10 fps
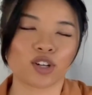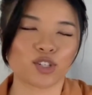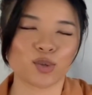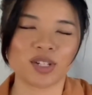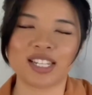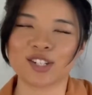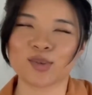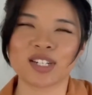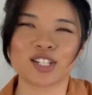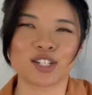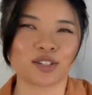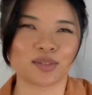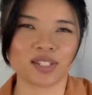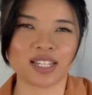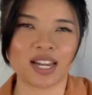2022
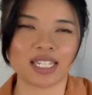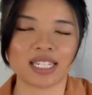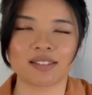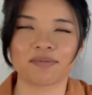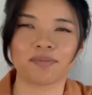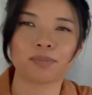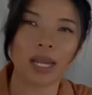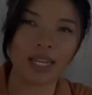CES. Bye.